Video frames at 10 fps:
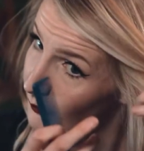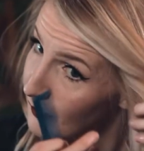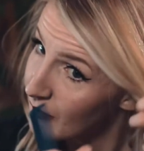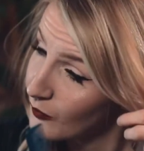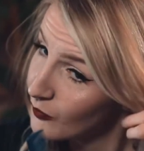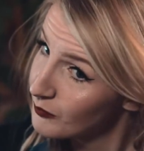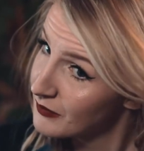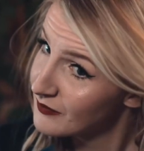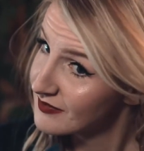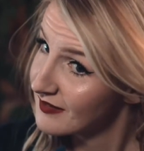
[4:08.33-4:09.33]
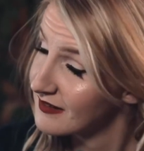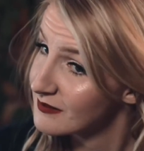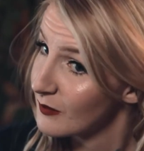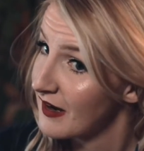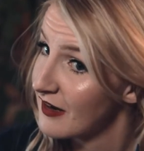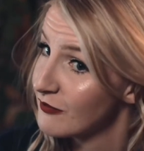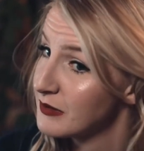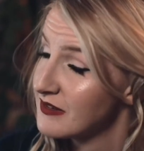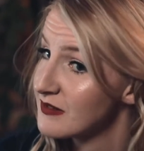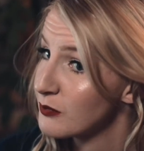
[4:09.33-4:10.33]
We are almost there, so I have
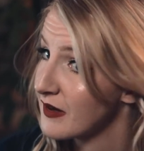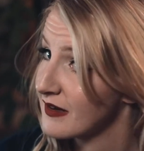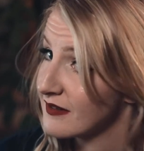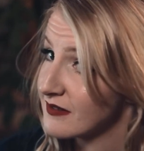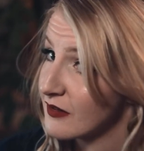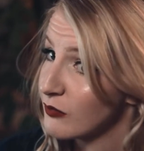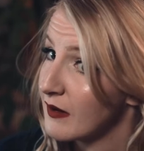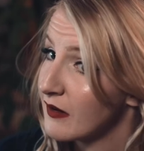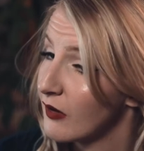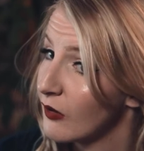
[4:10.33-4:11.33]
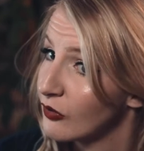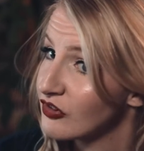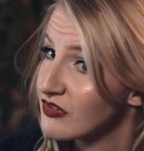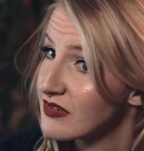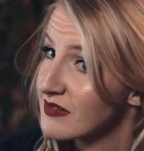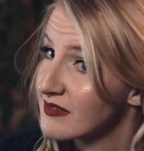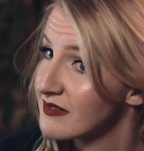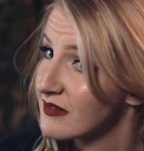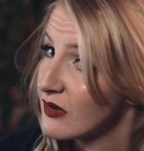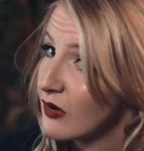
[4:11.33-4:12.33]
been spraying as I went along just because it's
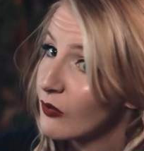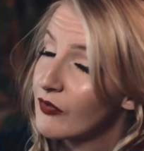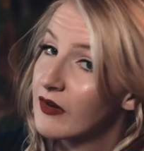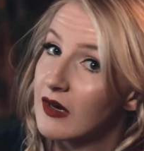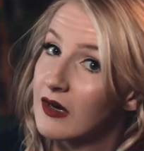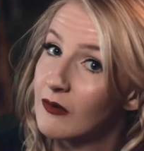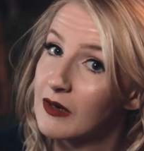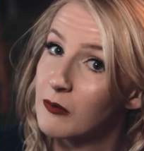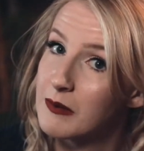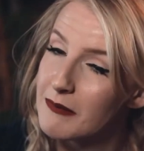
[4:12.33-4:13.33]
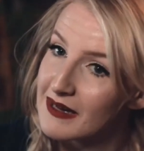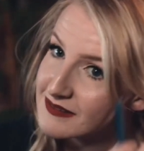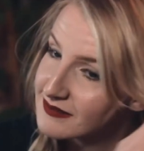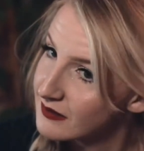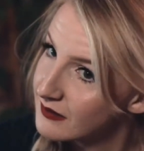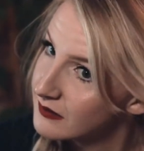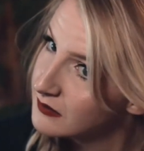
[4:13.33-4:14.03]
going to hold the curl a little bit better.